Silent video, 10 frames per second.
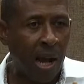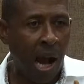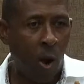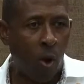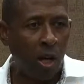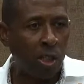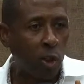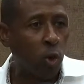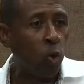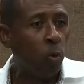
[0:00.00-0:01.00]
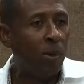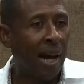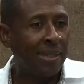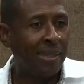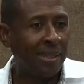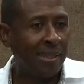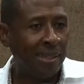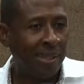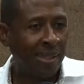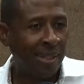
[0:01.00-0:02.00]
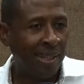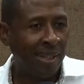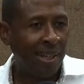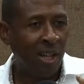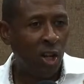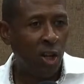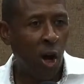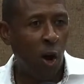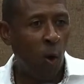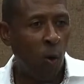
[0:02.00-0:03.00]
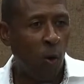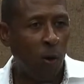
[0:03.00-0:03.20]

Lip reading: I want to group that. Now,